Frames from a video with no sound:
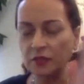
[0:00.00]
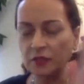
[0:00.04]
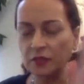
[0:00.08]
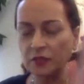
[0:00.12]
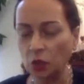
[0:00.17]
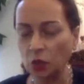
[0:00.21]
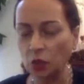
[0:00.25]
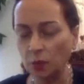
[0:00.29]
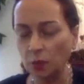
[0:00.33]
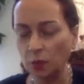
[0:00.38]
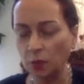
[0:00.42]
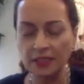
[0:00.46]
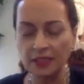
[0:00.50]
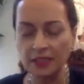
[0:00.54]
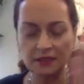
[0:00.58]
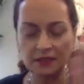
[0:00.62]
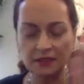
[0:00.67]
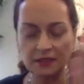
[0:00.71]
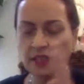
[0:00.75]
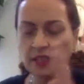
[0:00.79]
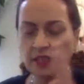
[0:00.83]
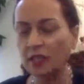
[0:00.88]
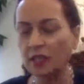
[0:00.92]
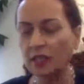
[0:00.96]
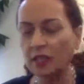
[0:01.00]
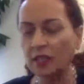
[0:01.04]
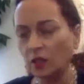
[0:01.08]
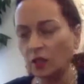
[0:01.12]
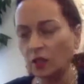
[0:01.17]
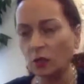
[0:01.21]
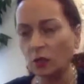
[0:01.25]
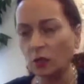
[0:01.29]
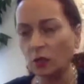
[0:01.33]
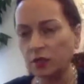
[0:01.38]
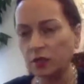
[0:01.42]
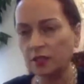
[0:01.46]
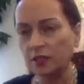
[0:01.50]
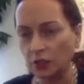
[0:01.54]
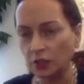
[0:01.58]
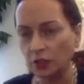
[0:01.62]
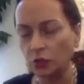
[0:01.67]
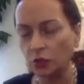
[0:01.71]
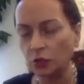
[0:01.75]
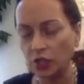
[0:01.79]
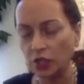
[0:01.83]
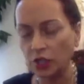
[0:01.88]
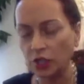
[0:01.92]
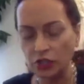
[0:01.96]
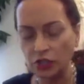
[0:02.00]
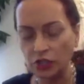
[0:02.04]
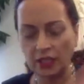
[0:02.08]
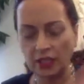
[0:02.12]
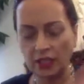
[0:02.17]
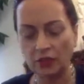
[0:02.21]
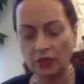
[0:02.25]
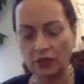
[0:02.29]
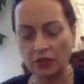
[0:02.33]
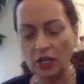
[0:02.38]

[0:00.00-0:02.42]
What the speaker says: of Serbians is very close to Russian,